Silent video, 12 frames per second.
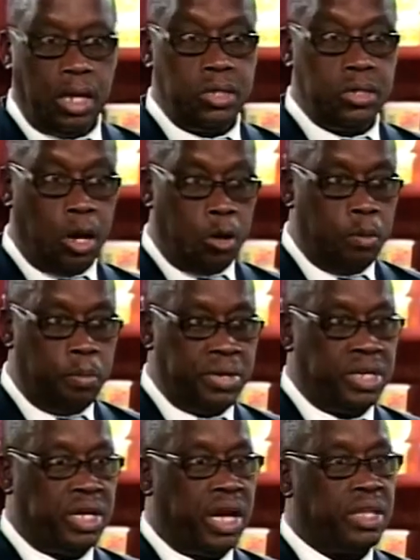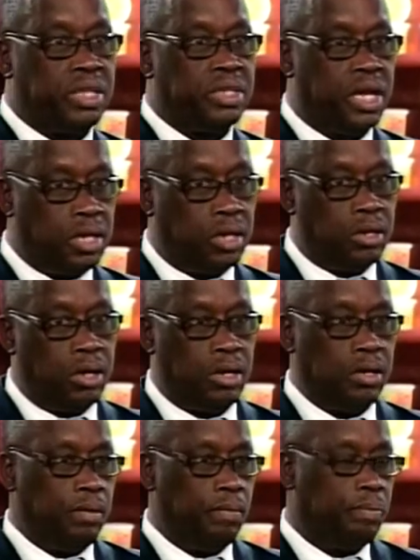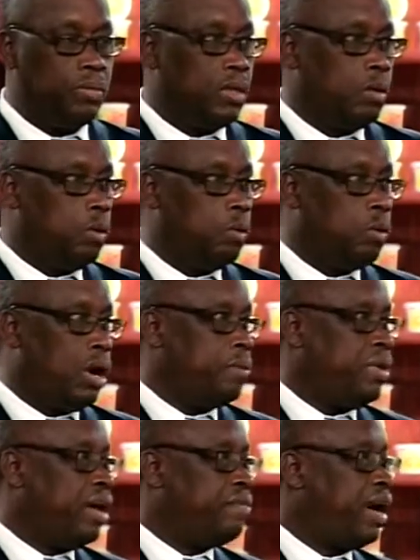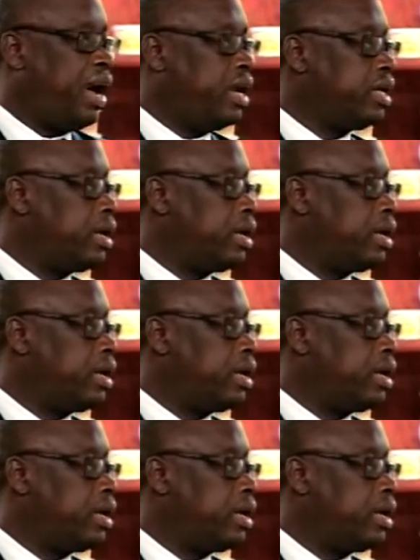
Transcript: your opening at 9 o'clock. What we have had